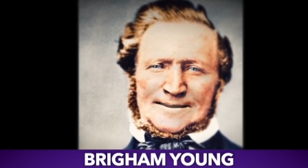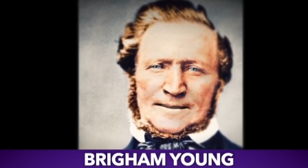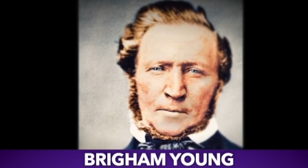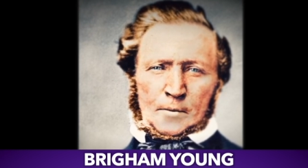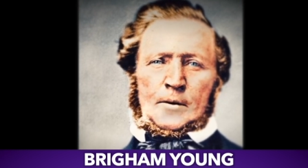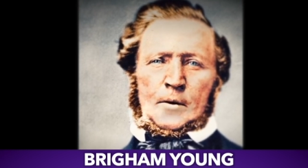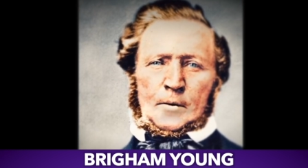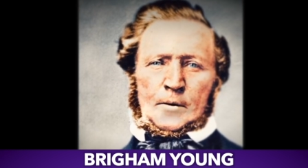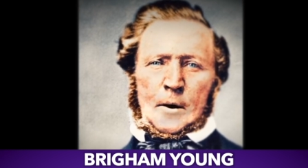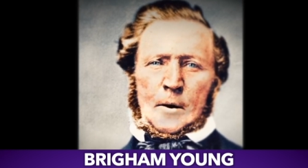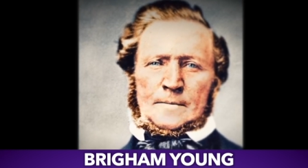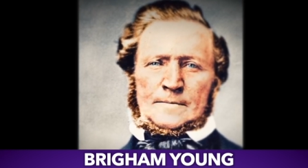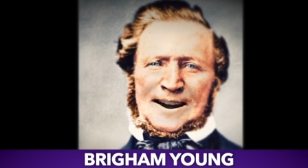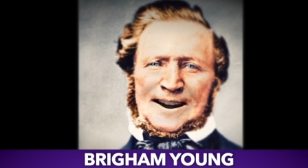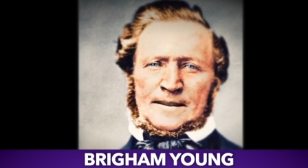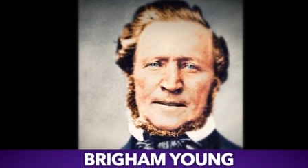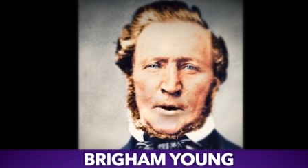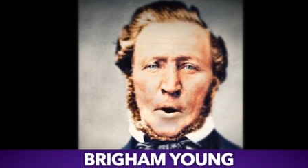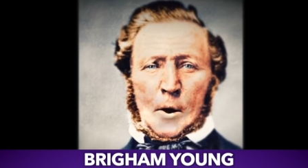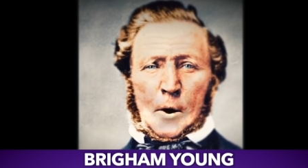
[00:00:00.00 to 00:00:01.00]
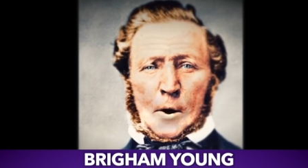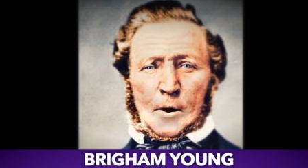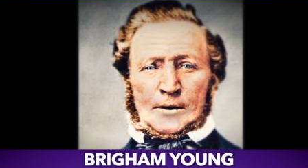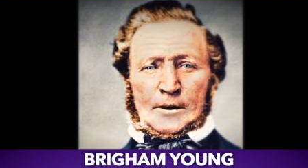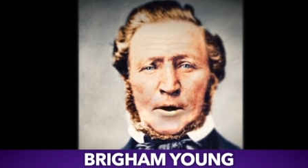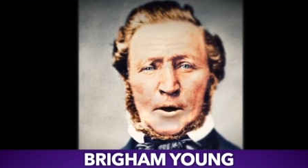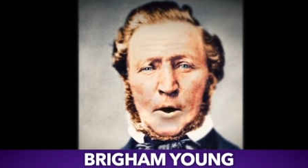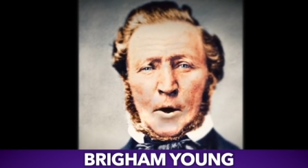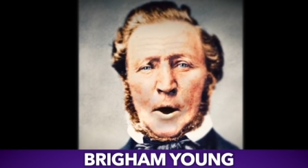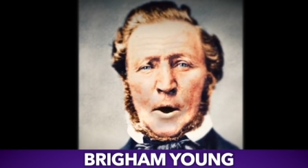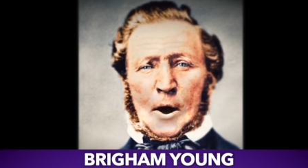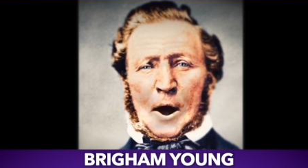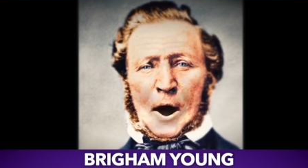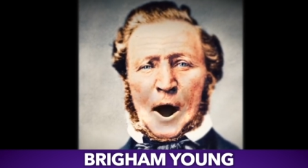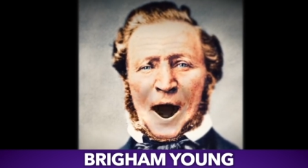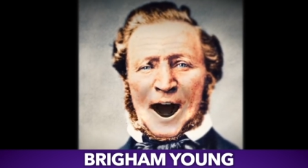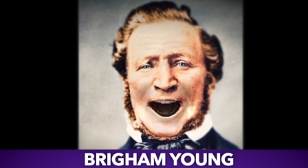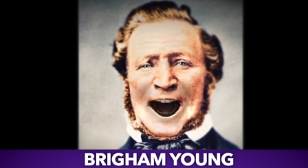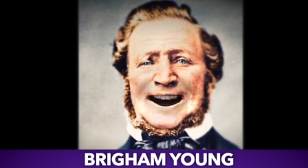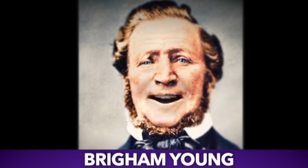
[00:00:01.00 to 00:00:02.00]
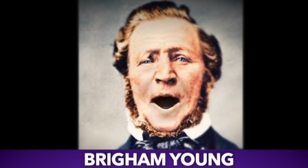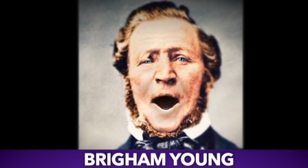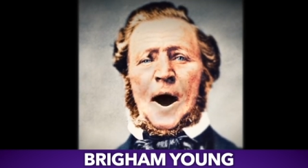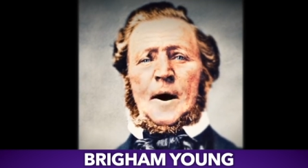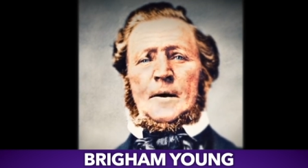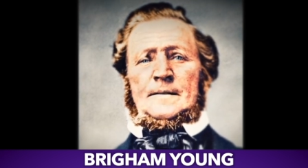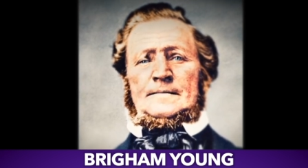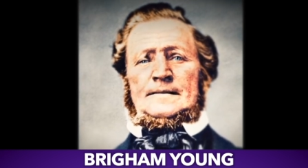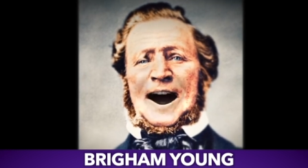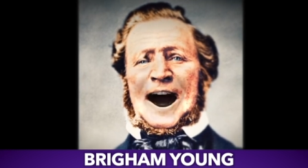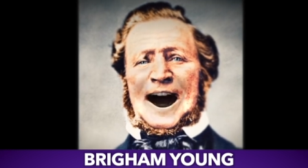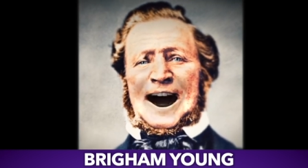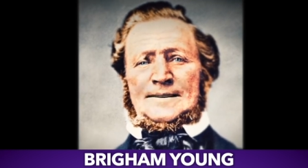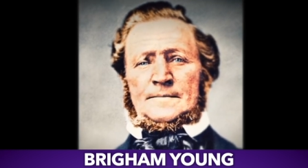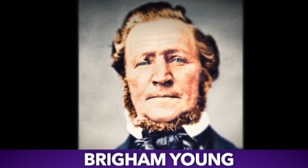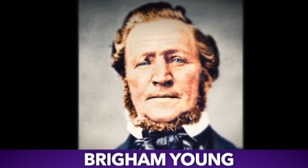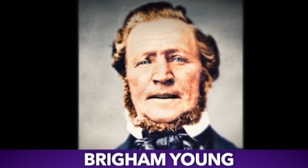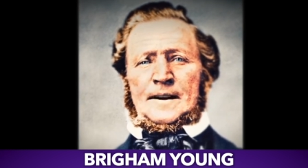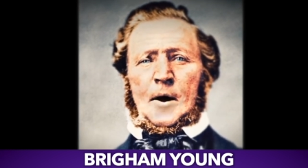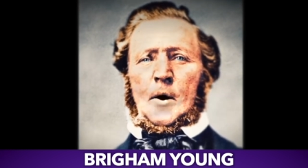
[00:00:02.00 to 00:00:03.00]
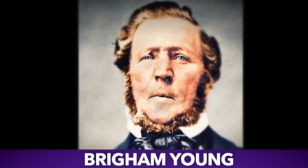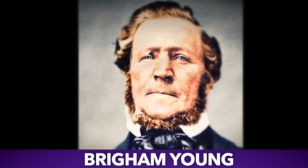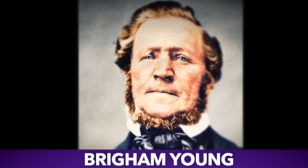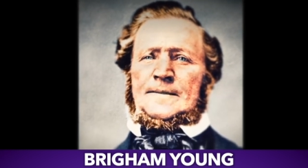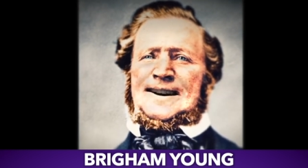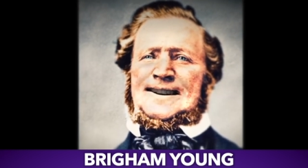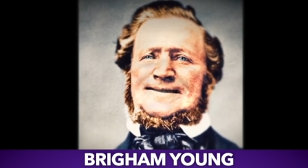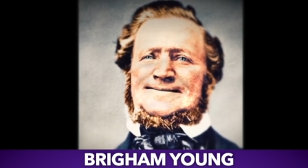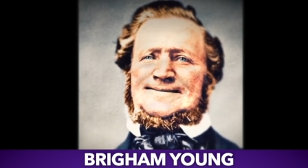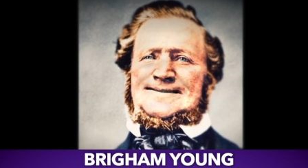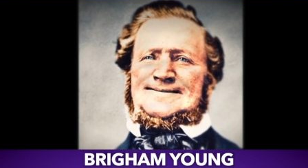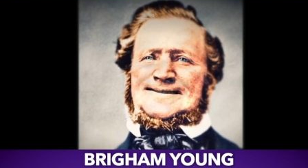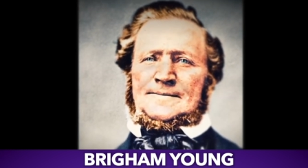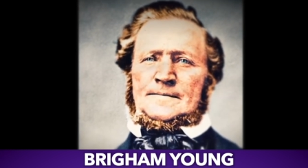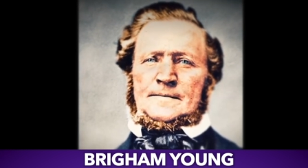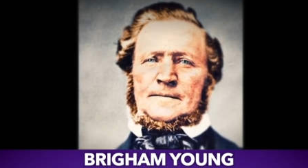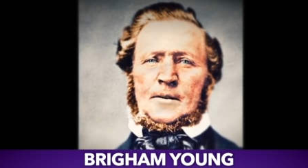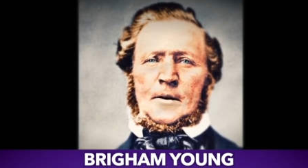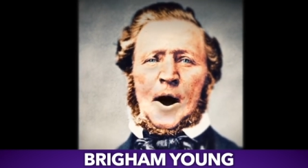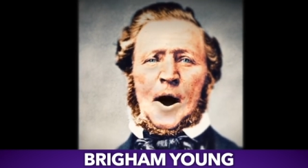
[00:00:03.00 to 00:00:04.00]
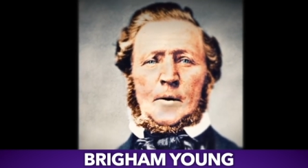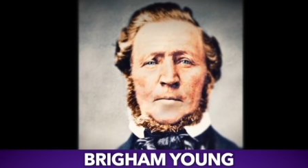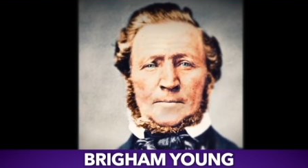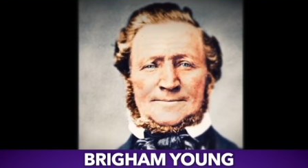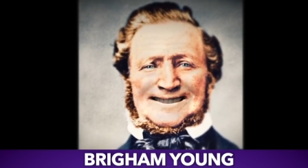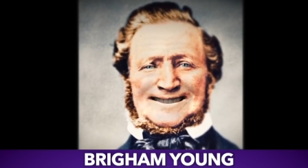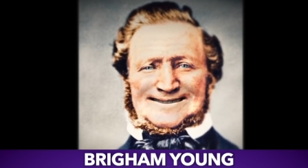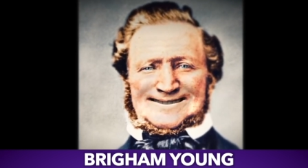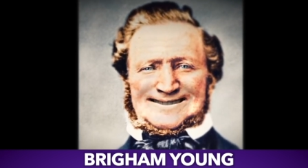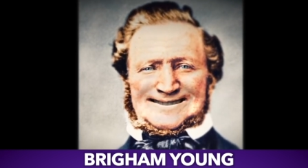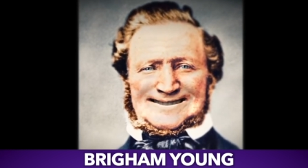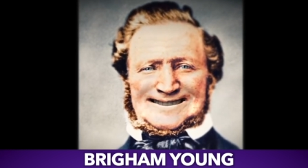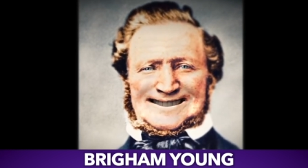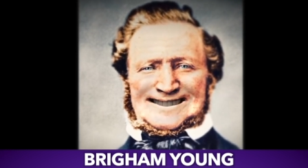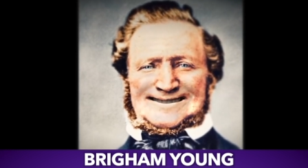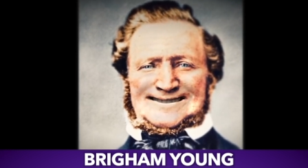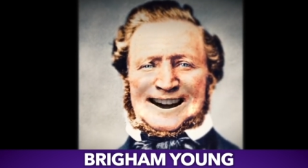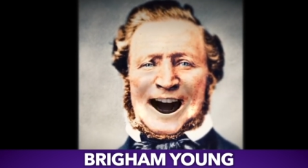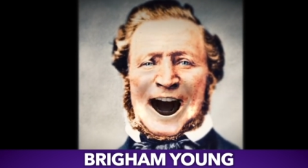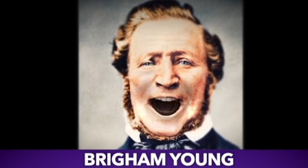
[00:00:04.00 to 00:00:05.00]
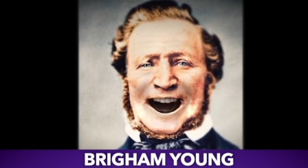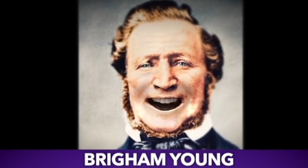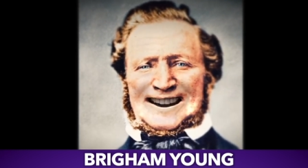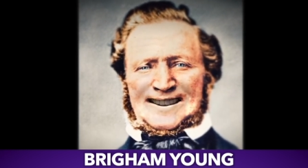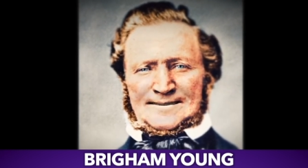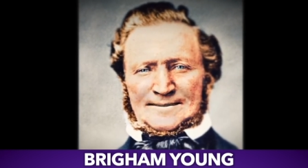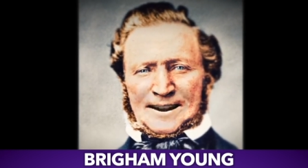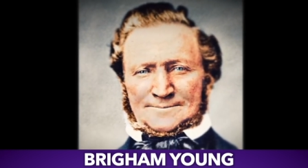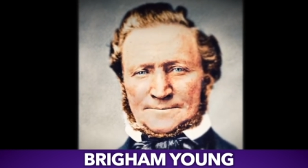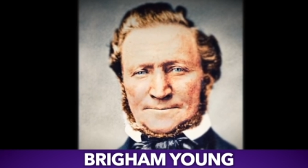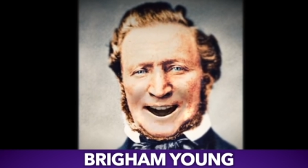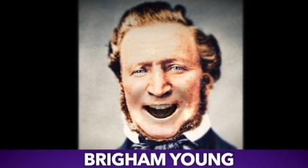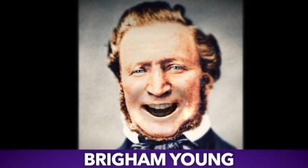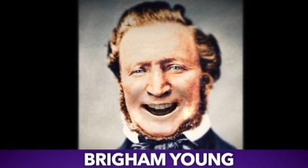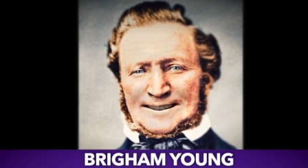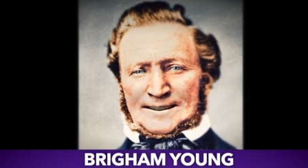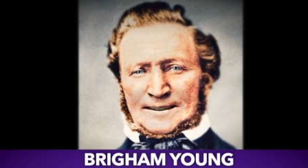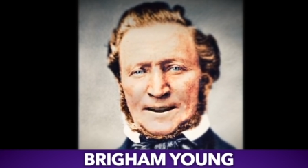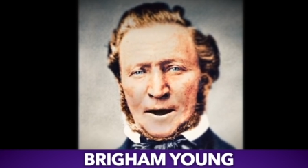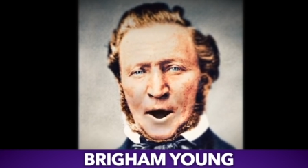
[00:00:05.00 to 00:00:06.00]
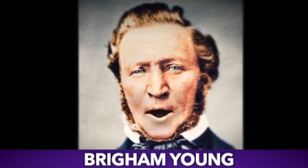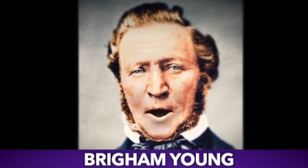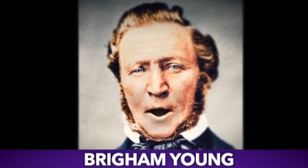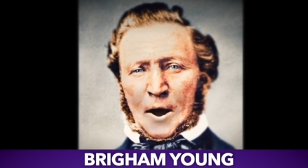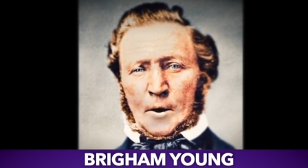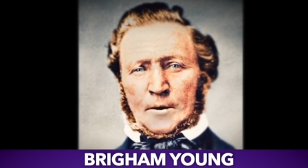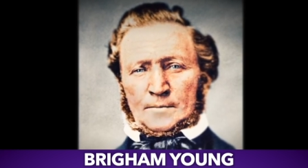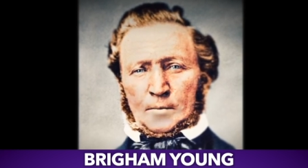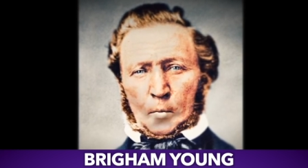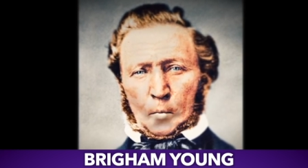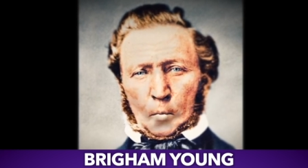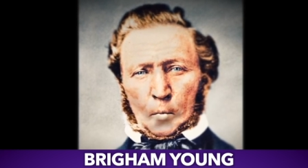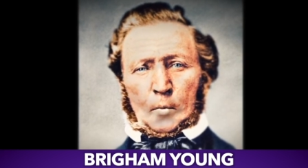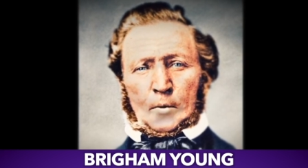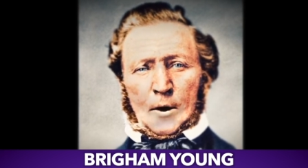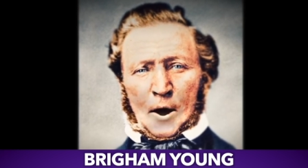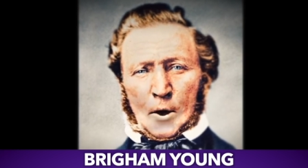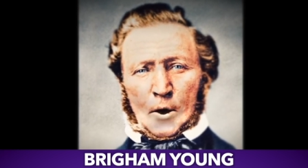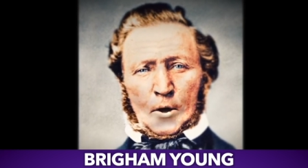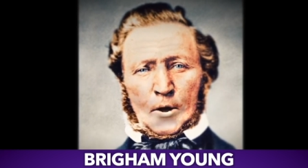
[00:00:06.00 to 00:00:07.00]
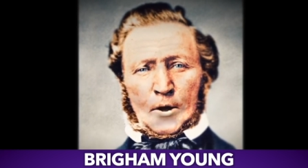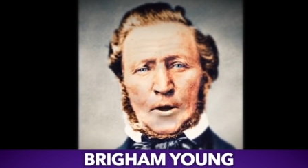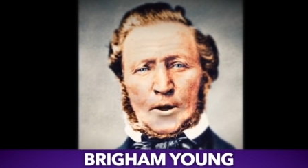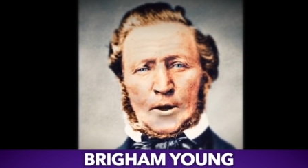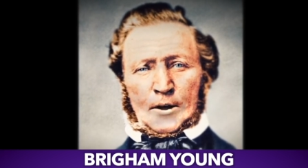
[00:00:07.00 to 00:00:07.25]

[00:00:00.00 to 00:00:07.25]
You do know that God's law at all times, in all places, and for all reasons is higher than man's law, do you not?